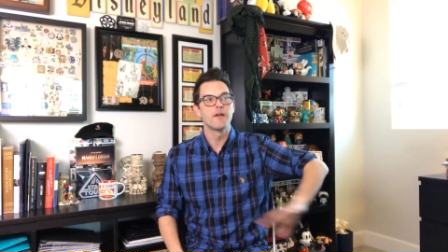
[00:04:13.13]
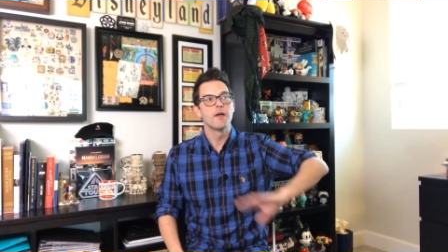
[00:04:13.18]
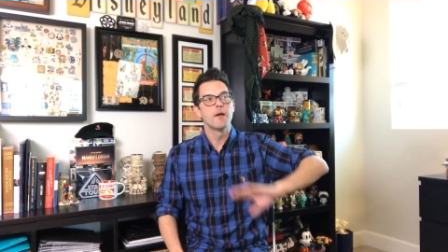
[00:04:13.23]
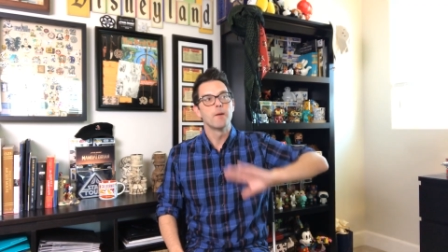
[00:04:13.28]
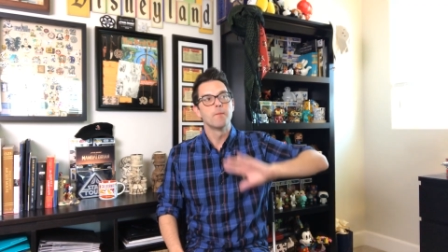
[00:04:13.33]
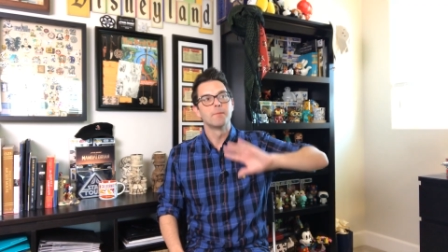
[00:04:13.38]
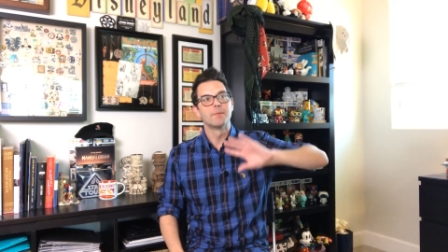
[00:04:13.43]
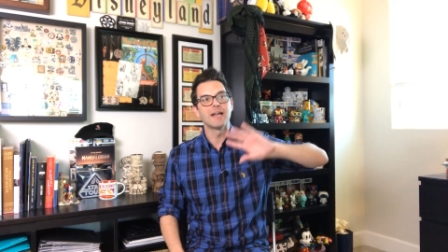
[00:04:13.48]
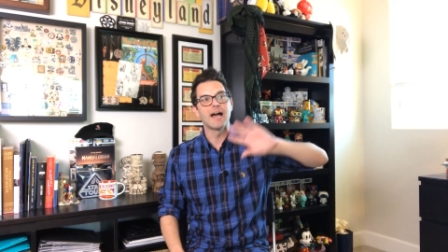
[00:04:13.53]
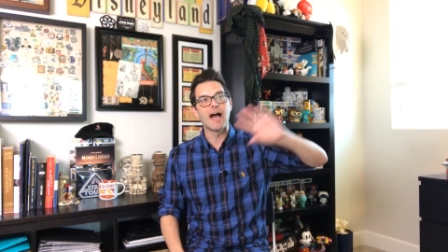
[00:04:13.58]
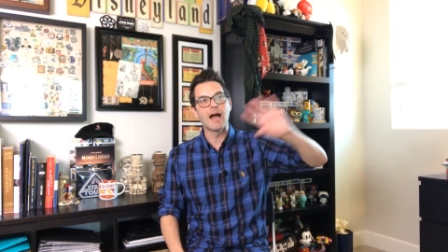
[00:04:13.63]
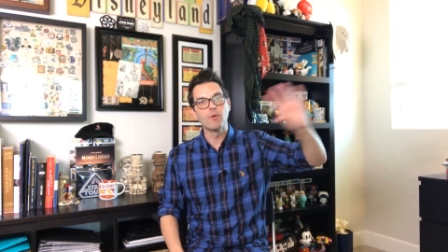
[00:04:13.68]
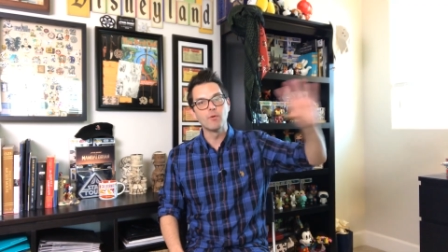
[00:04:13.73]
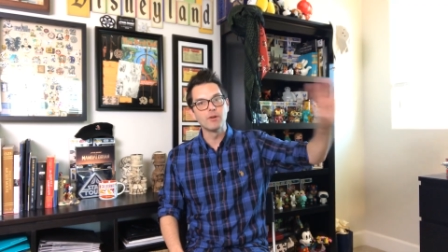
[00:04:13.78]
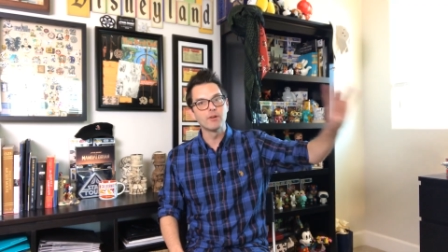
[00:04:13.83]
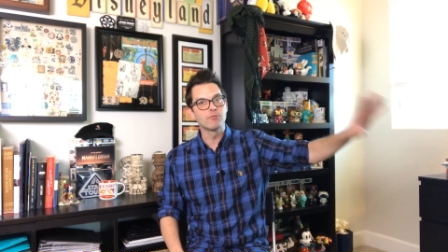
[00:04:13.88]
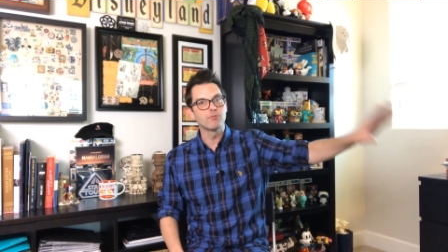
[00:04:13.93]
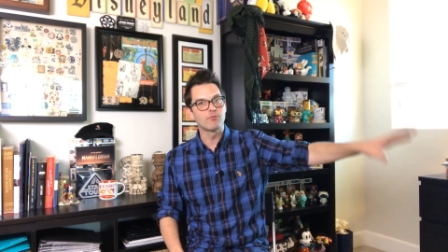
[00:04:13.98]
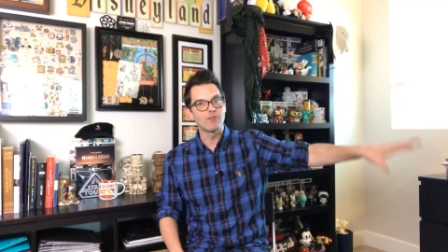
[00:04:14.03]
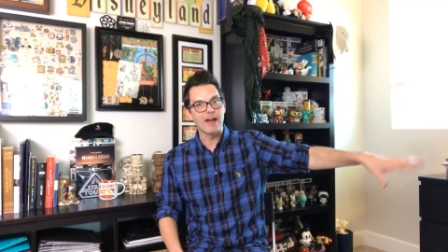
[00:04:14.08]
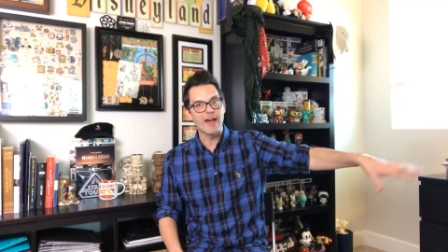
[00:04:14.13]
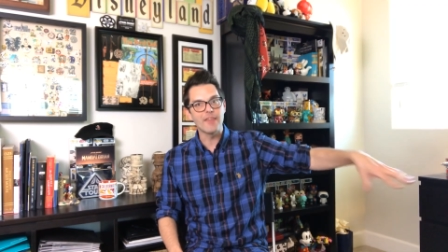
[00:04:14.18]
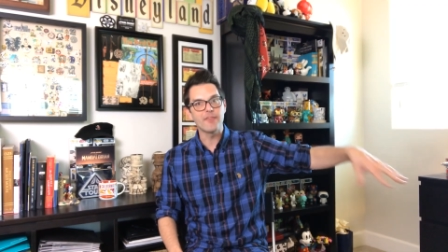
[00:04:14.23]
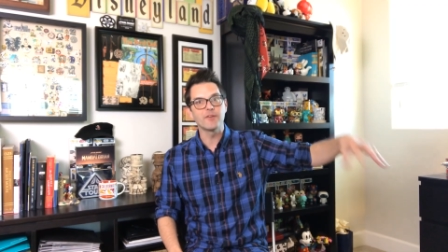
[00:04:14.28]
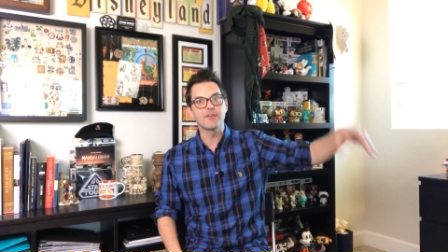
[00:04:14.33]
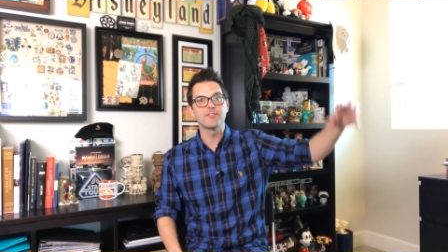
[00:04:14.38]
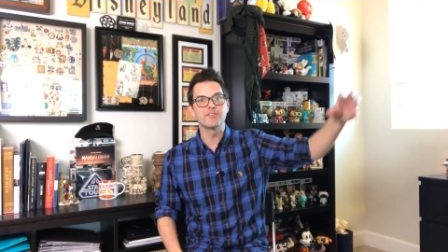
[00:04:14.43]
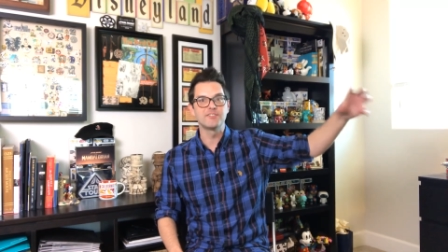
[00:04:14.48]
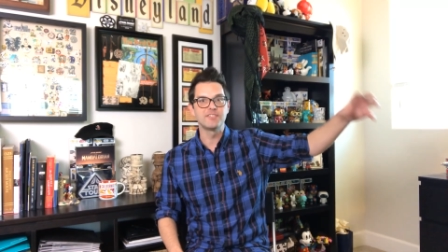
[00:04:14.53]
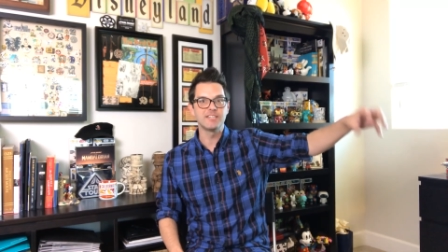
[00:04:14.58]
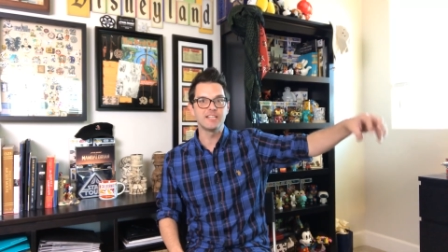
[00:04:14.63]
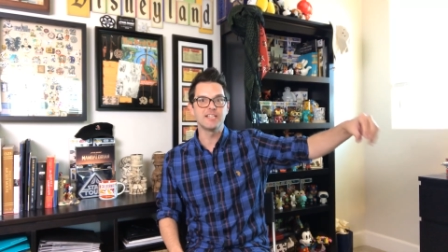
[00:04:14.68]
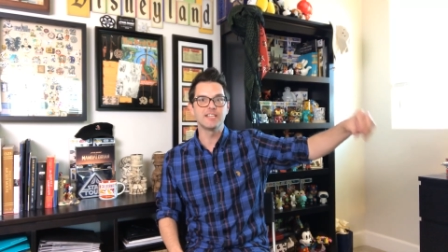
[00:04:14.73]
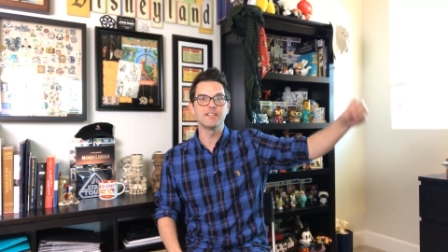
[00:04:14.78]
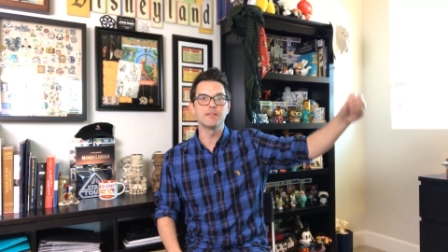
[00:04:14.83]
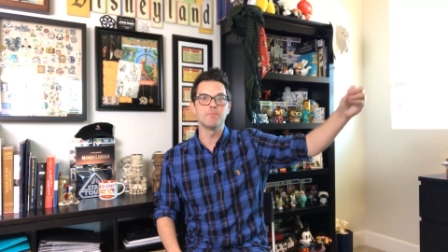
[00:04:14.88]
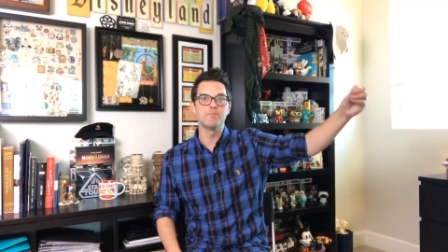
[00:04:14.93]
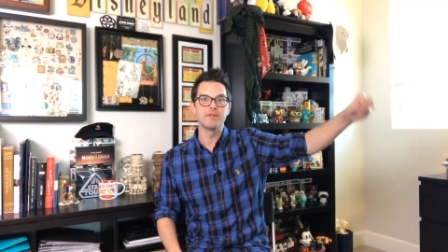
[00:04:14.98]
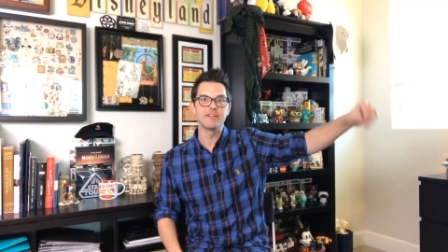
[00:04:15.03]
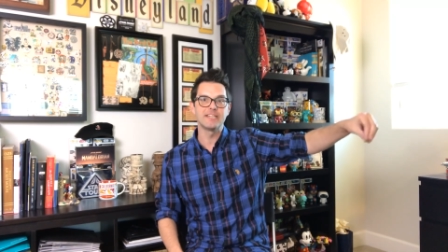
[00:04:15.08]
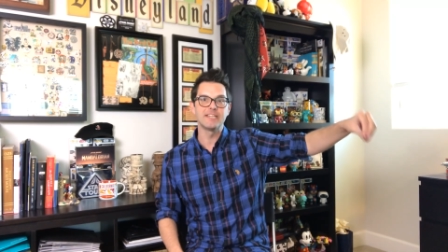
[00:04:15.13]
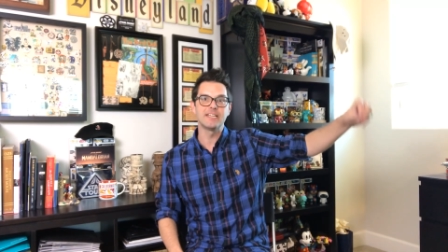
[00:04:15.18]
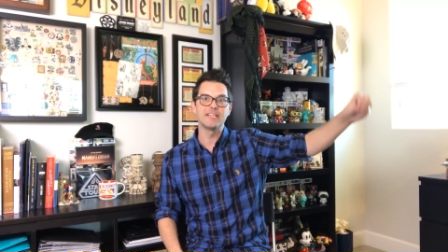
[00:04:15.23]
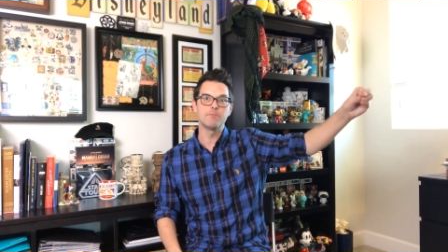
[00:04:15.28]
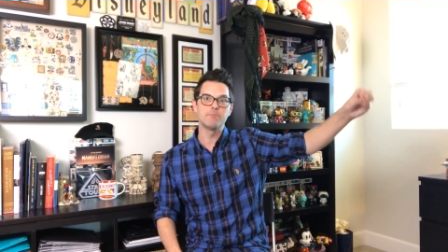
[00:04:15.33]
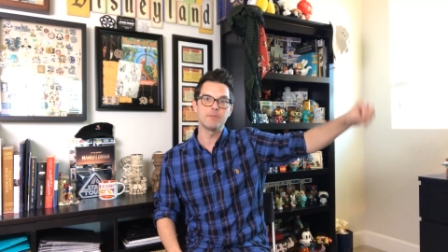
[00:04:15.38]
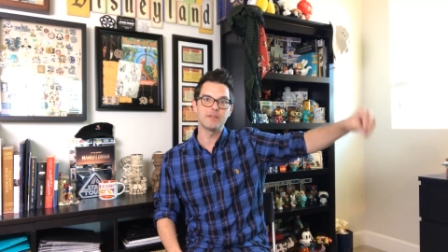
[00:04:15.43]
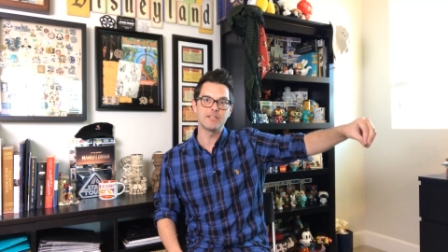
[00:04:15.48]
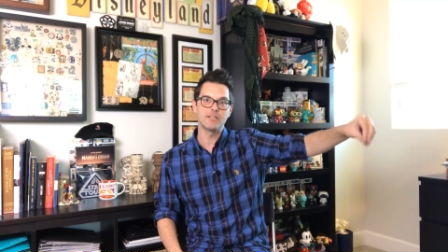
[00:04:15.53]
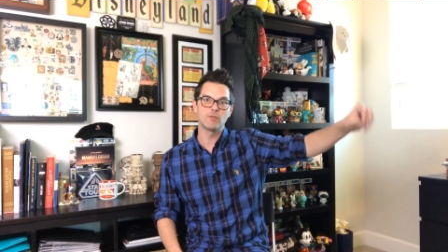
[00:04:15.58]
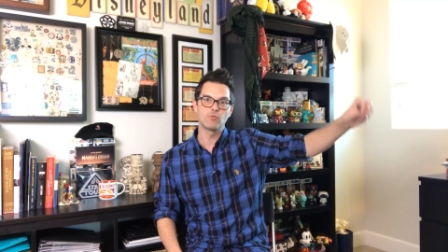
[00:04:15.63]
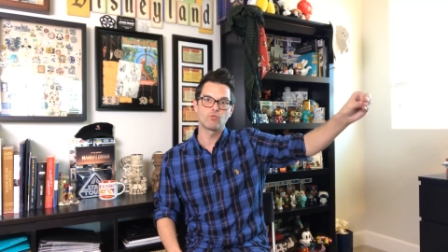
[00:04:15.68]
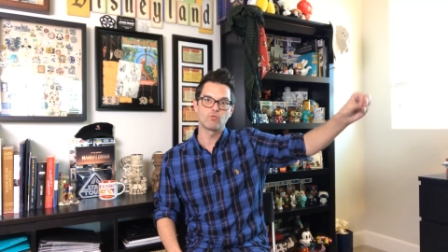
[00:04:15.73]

But I would have rather have seen the Mickey and Minnie